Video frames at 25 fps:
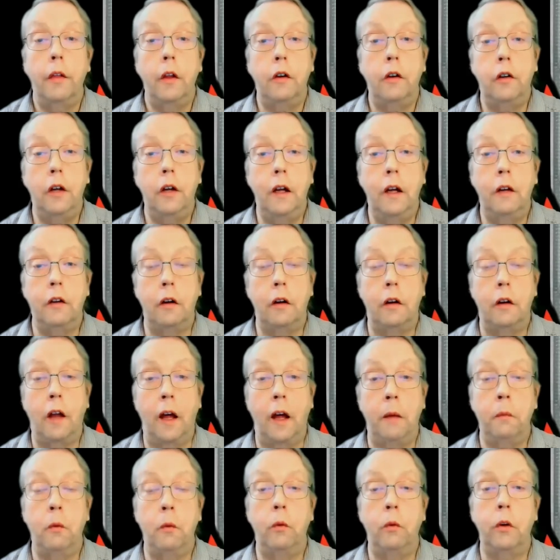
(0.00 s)
The Cheezer
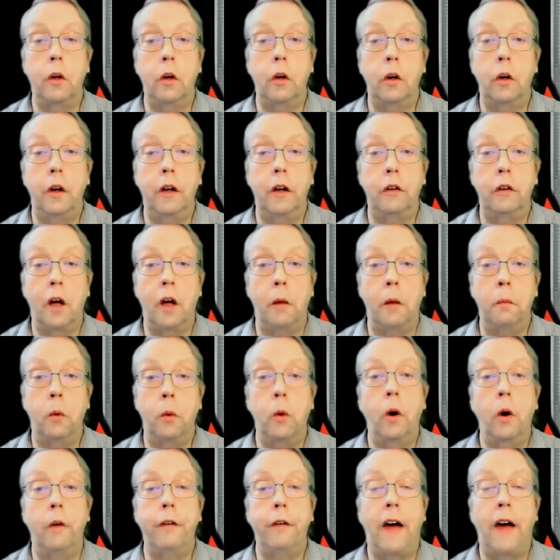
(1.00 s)
tape was a good
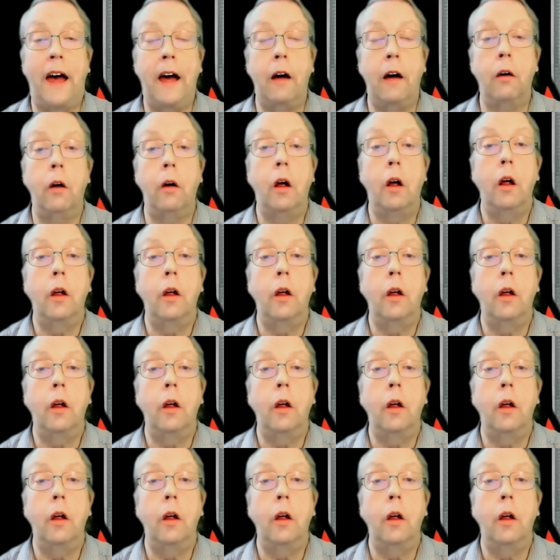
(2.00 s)
example of how